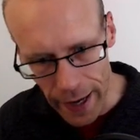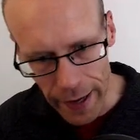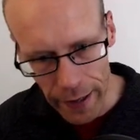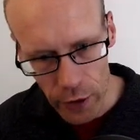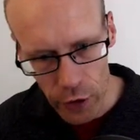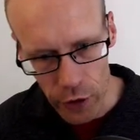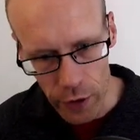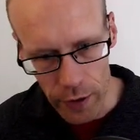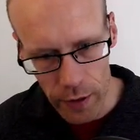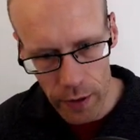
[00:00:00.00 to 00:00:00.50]

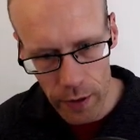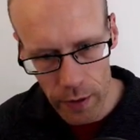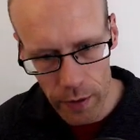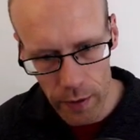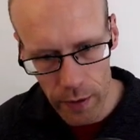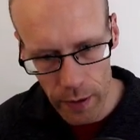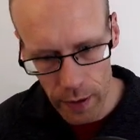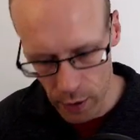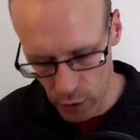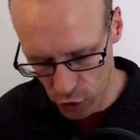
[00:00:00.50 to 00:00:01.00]
action,
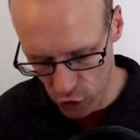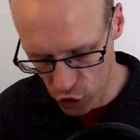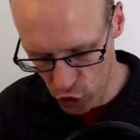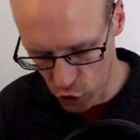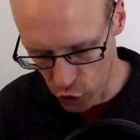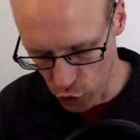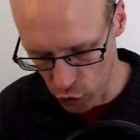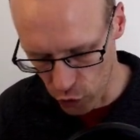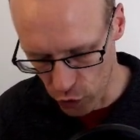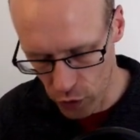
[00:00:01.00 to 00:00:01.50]
it
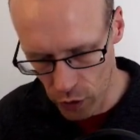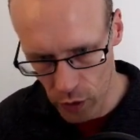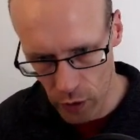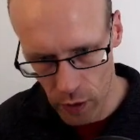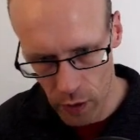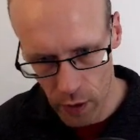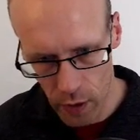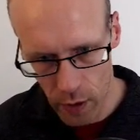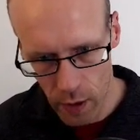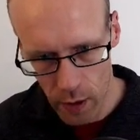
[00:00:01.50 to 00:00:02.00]
should
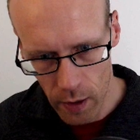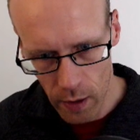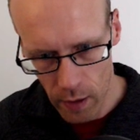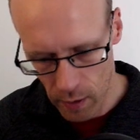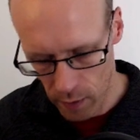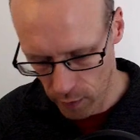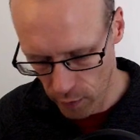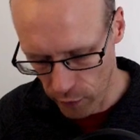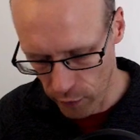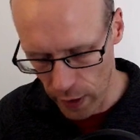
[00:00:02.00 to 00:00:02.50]

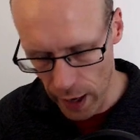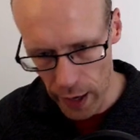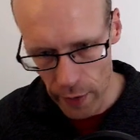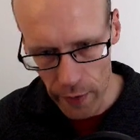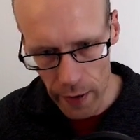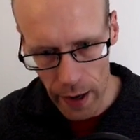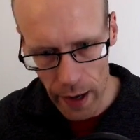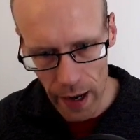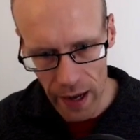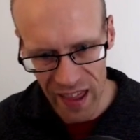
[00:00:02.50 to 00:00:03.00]
fire
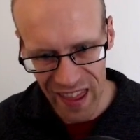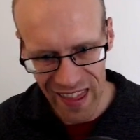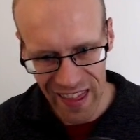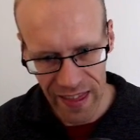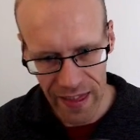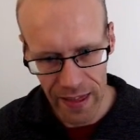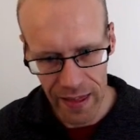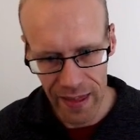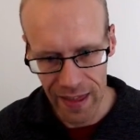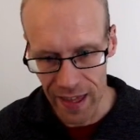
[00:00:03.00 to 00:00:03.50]
it, I
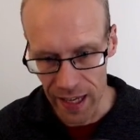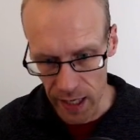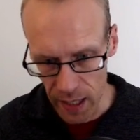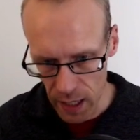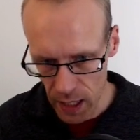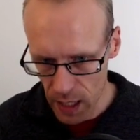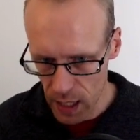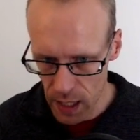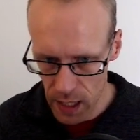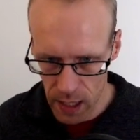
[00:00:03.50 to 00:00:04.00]

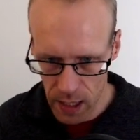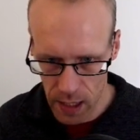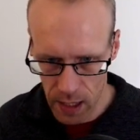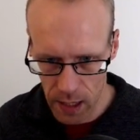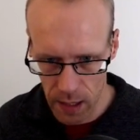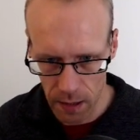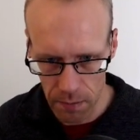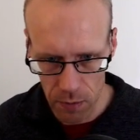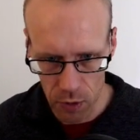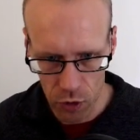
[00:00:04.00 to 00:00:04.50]
think.
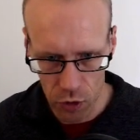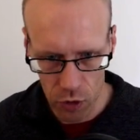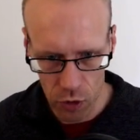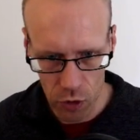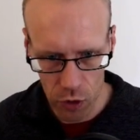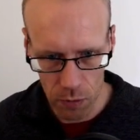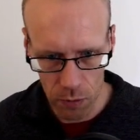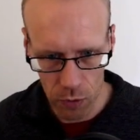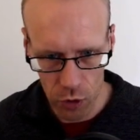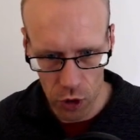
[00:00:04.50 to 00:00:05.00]
Let me just
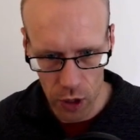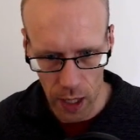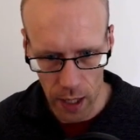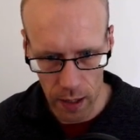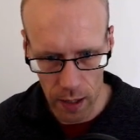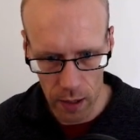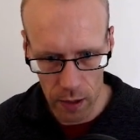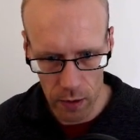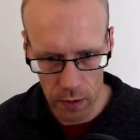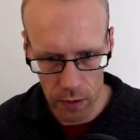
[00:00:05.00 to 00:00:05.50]
double check
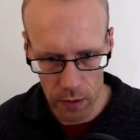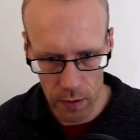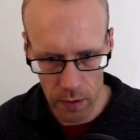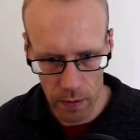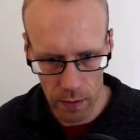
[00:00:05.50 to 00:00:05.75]
this.